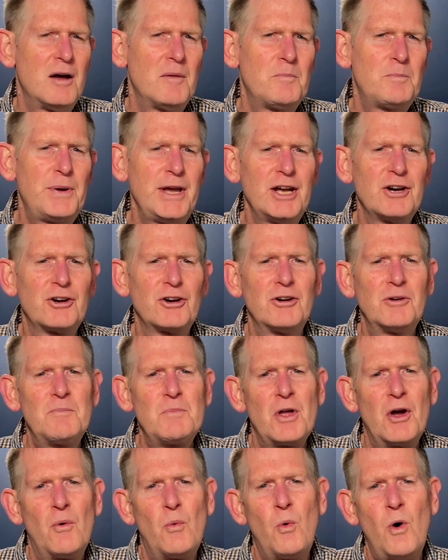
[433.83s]
Peter
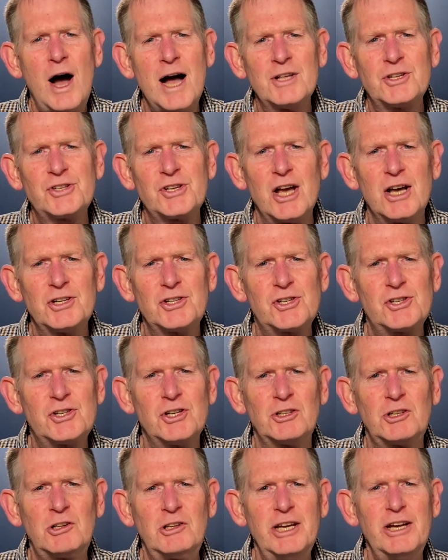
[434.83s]
wants us to
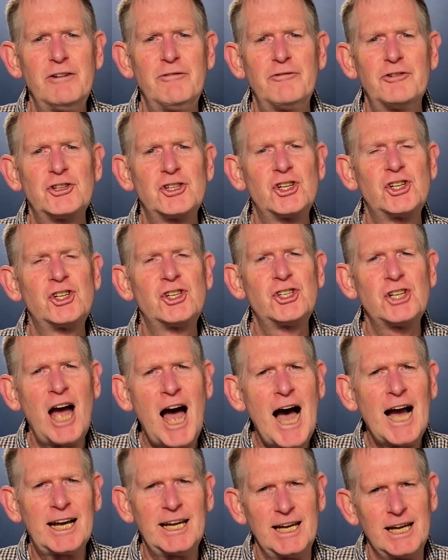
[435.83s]
live
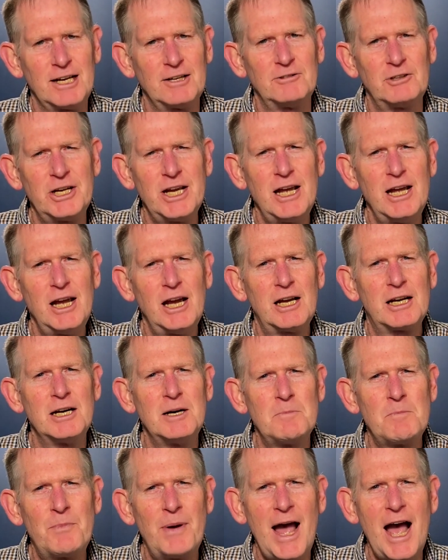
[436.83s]
shockingly
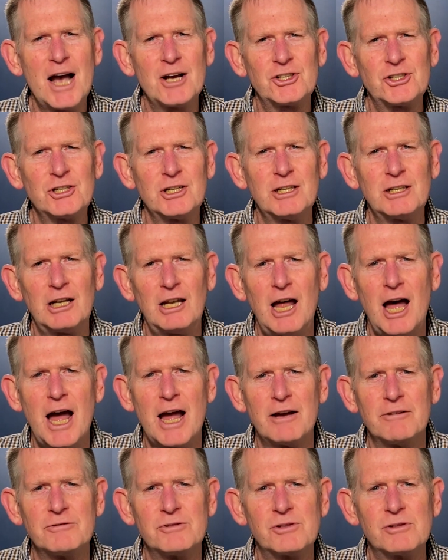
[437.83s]
compassionate
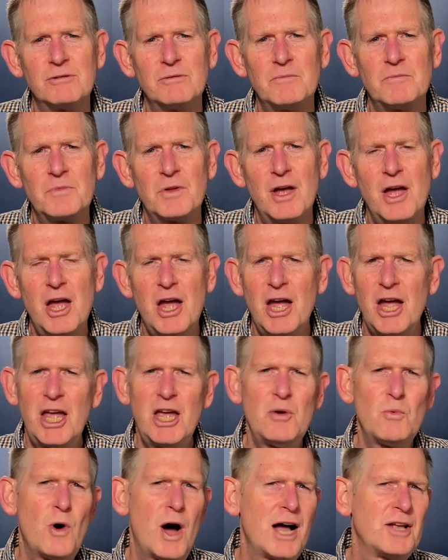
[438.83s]
lives.
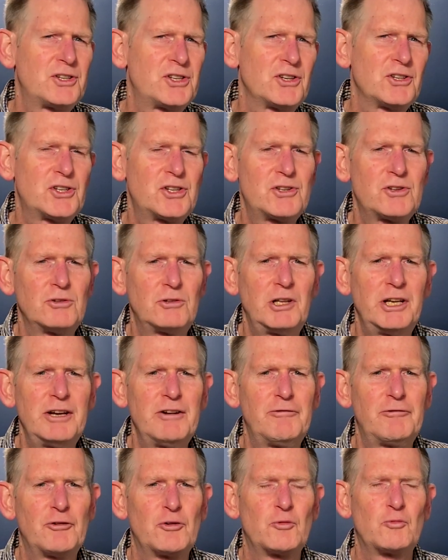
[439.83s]
He wants us to
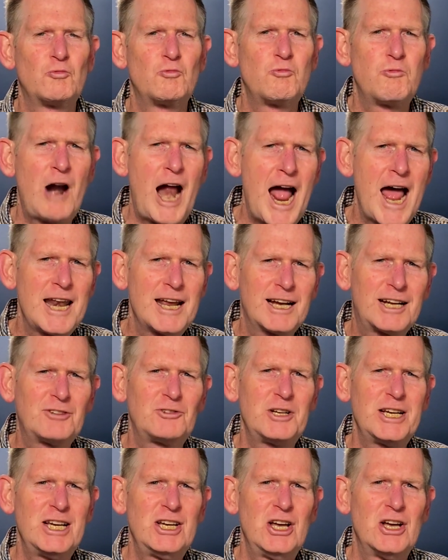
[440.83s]
live
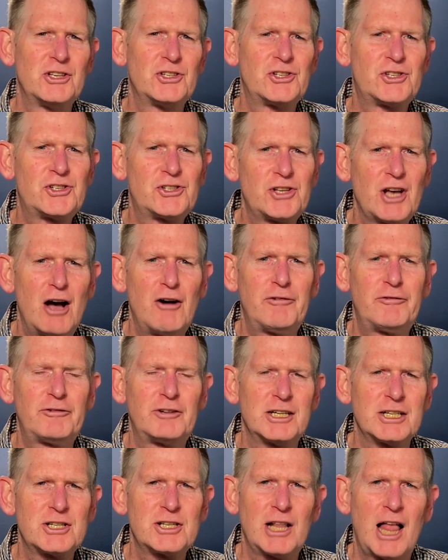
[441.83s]
radically
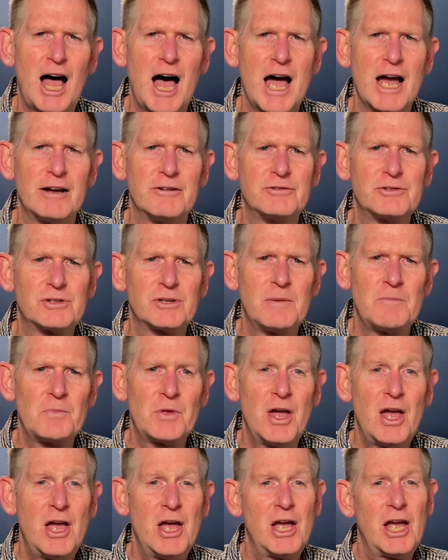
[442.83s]
selfless lives.
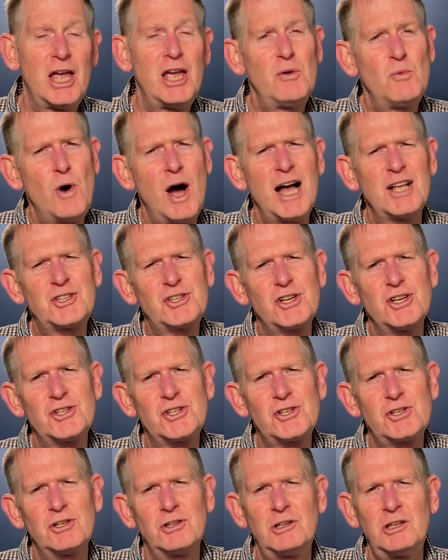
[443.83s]
He wants us
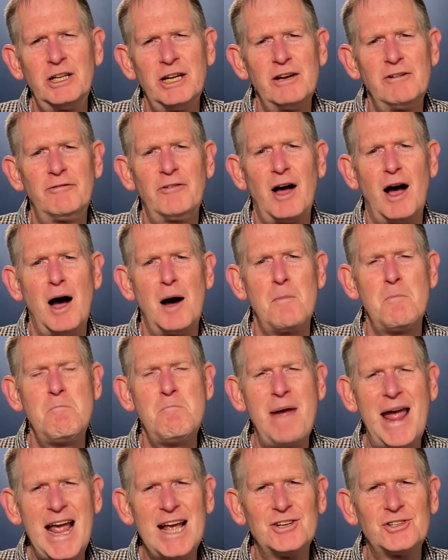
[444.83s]
to live
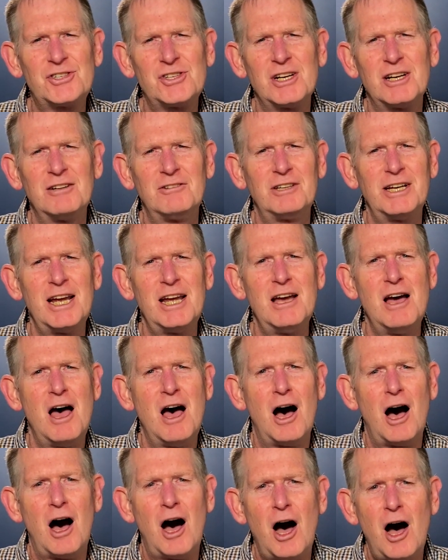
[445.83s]
amazingly
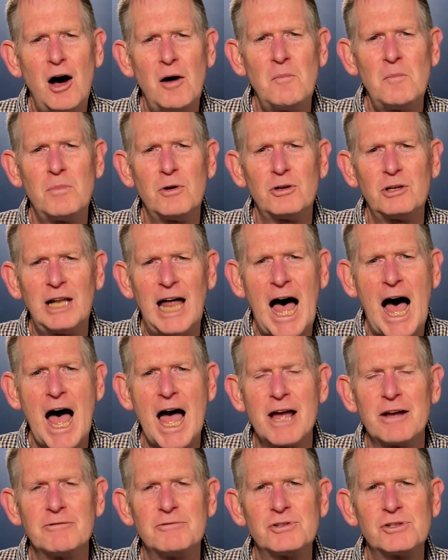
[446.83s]
humble
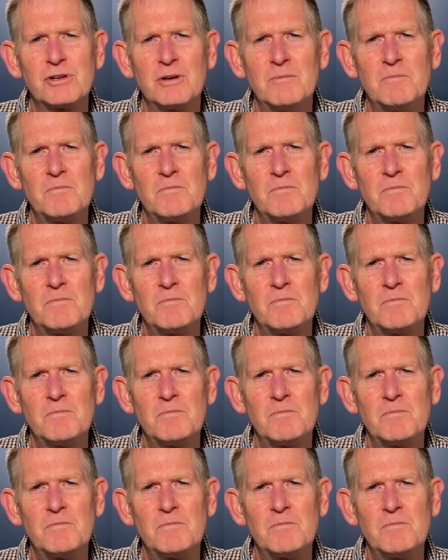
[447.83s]
lives.